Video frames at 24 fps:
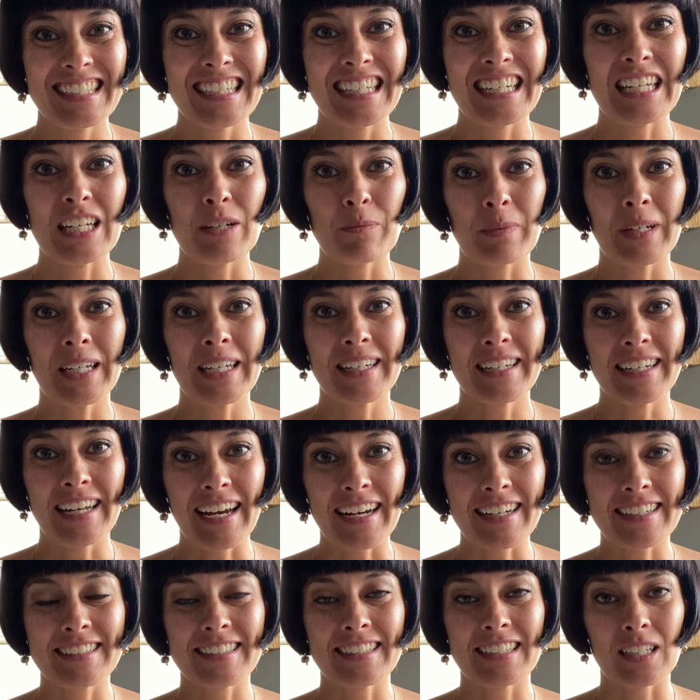Keep
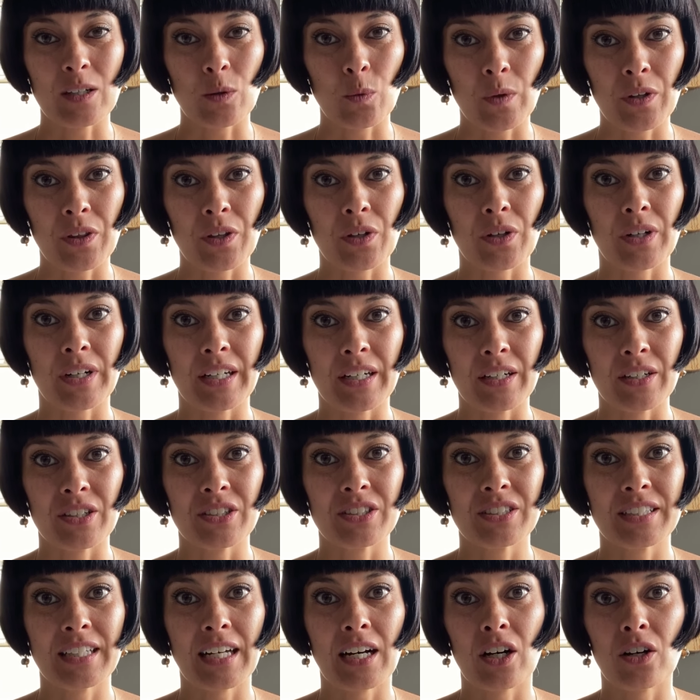connecting with your inner
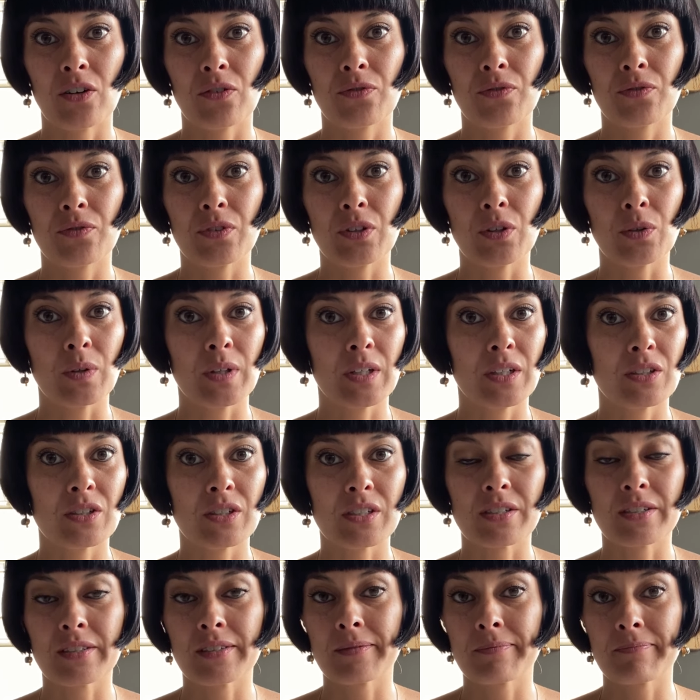self. You can
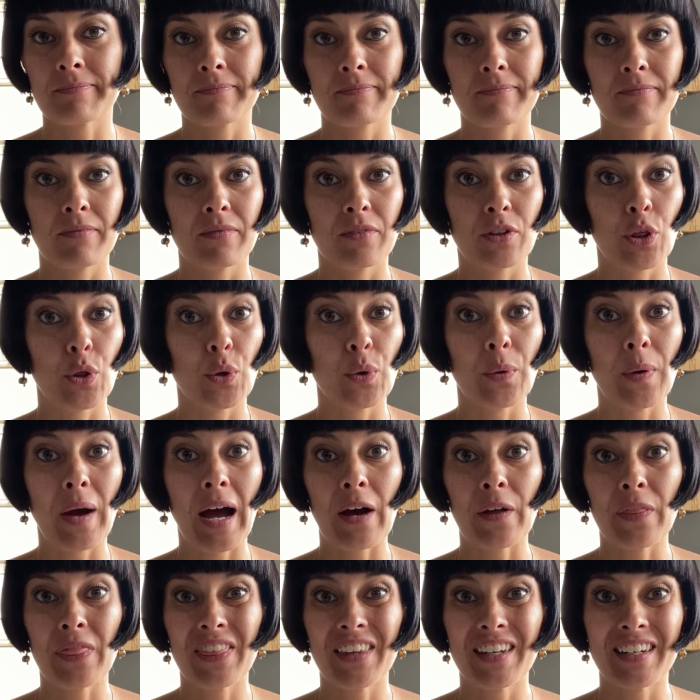just,
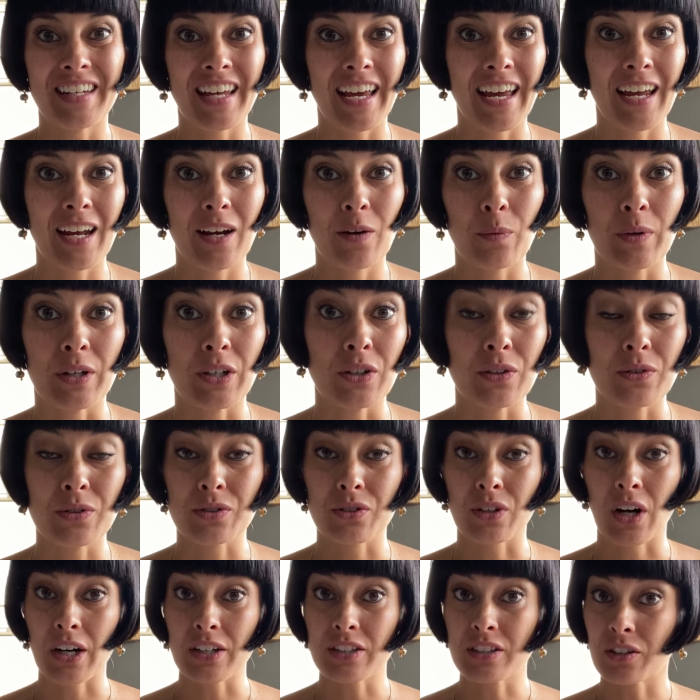throughout the day, when you
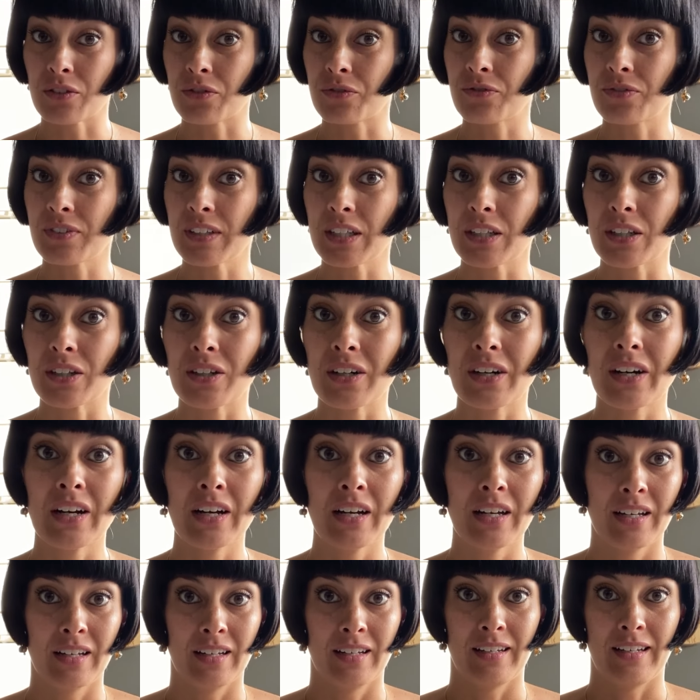start to feel
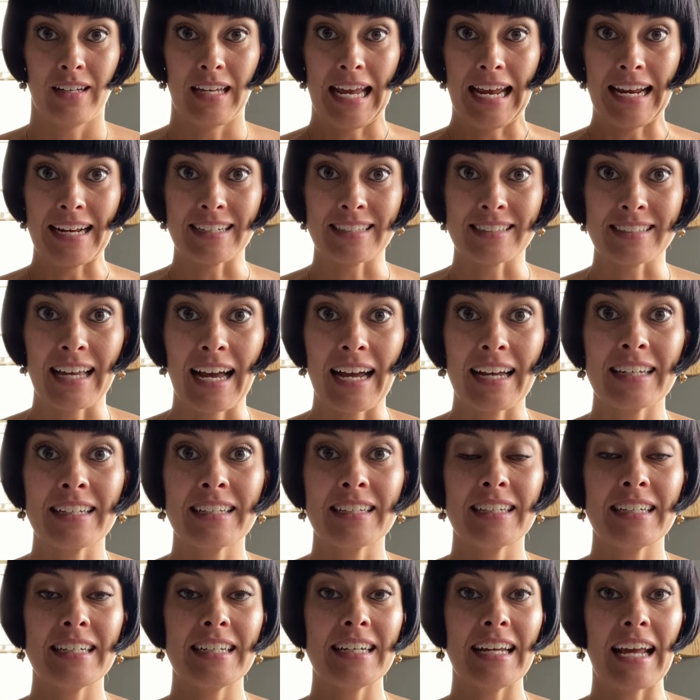
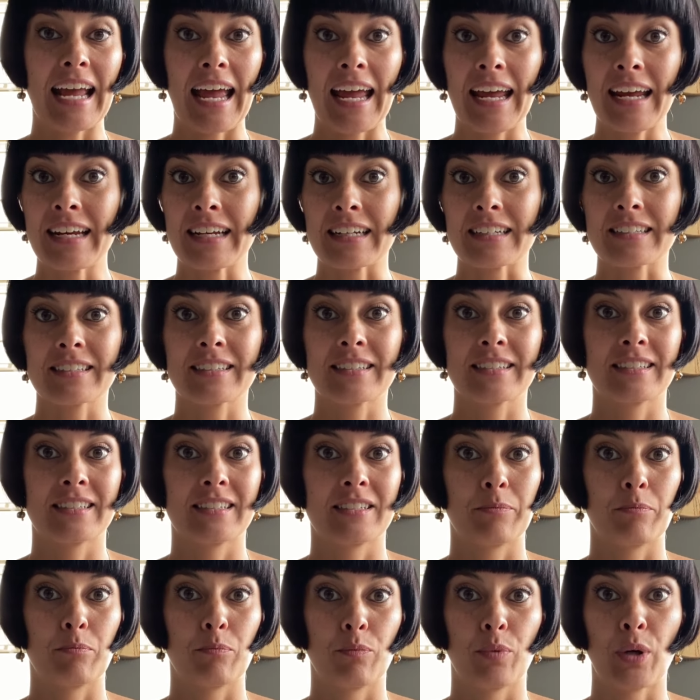anxiety,
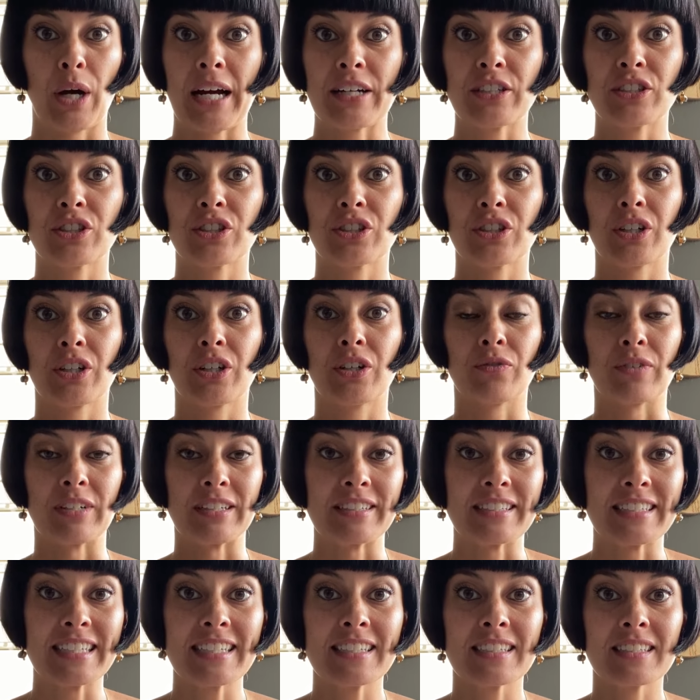angst, pressure,
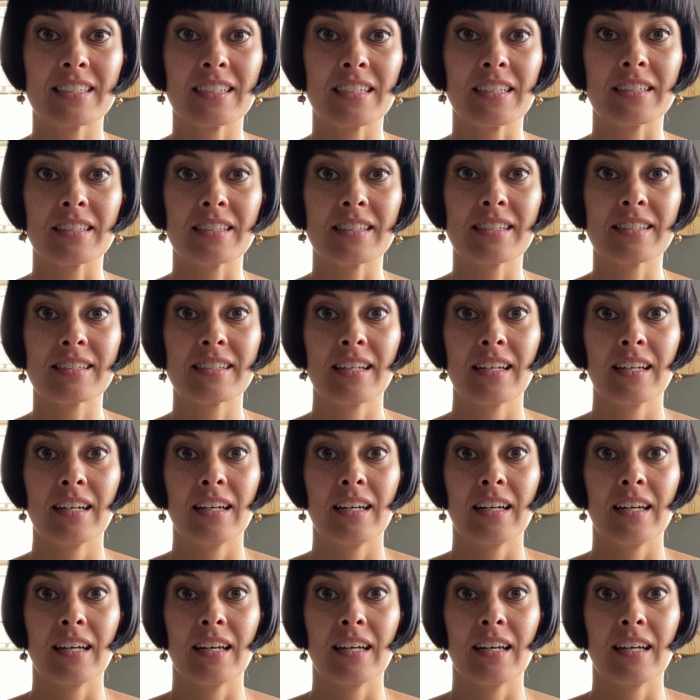resistance,